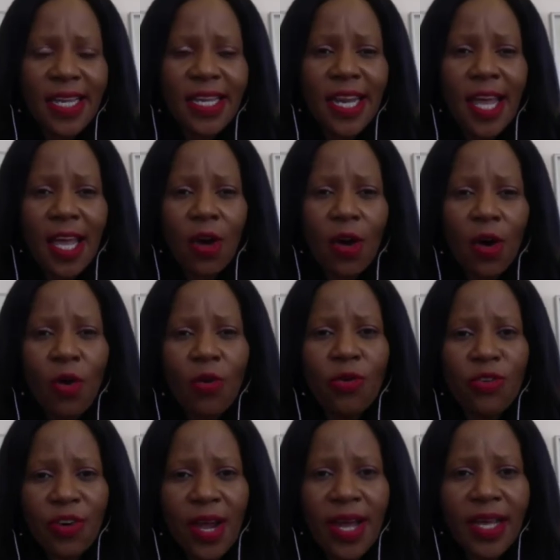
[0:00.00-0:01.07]
in her own
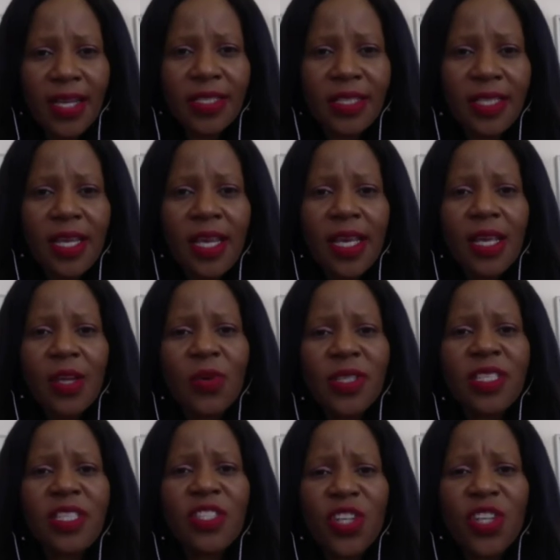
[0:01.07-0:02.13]
right. It was
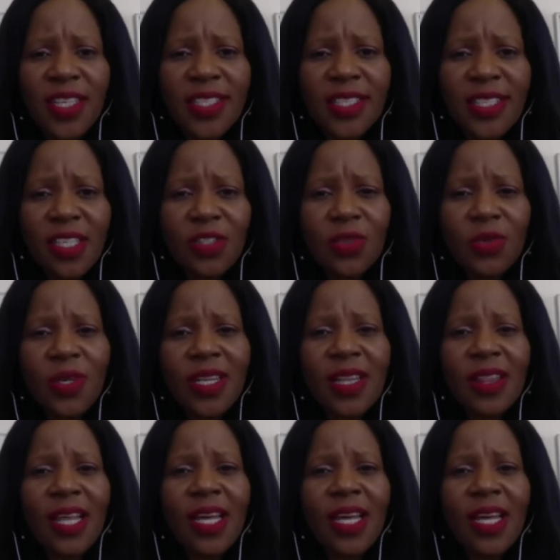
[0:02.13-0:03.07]
interesting to read